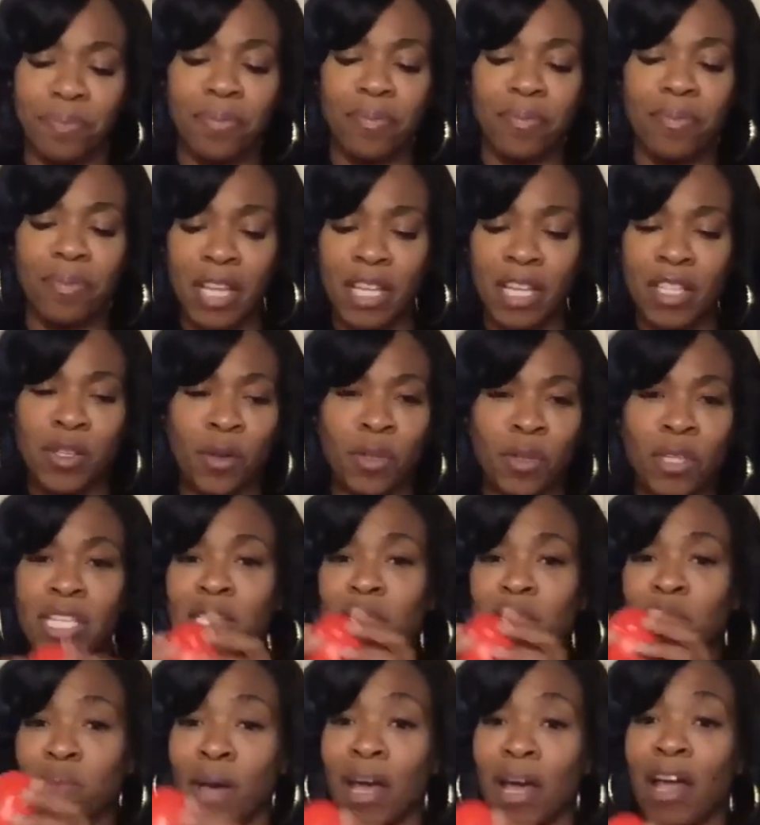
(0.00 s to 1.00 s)
So this is
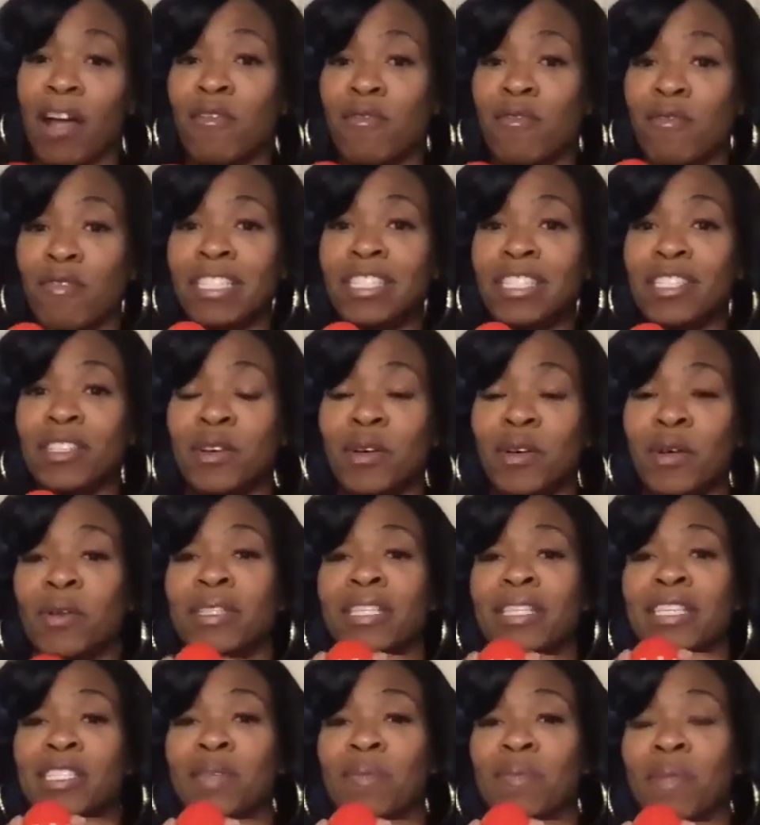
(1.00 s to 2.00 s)
my original
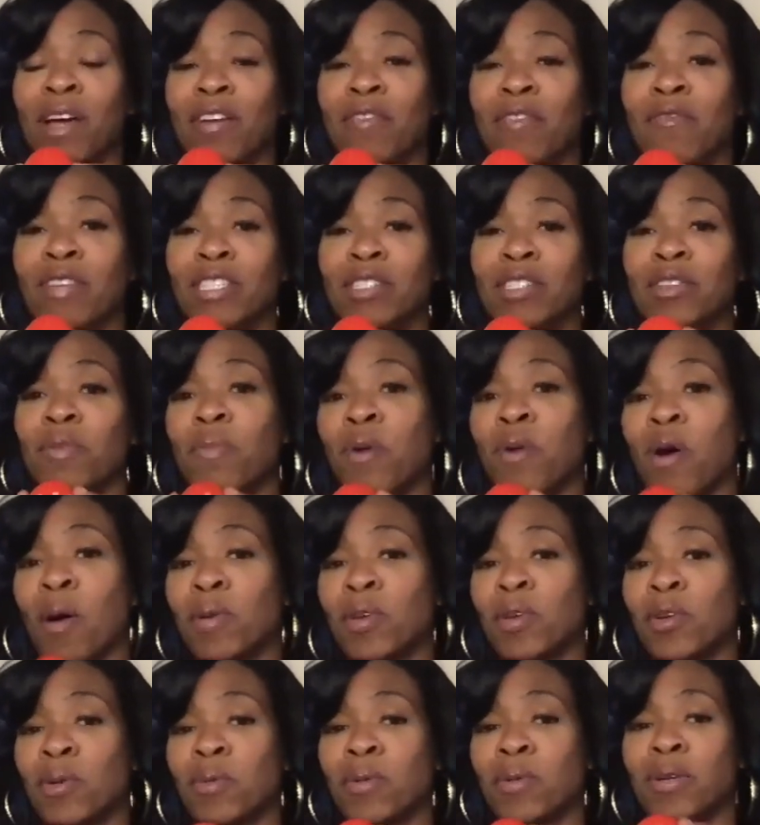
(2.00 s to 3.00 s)

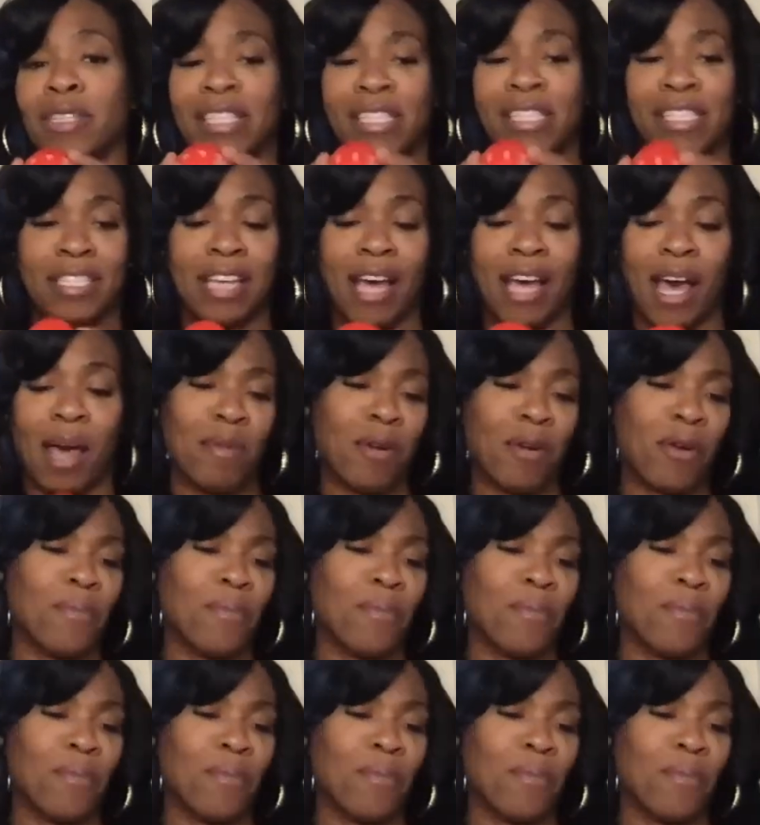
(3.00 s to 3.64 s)
Pomodoro timer.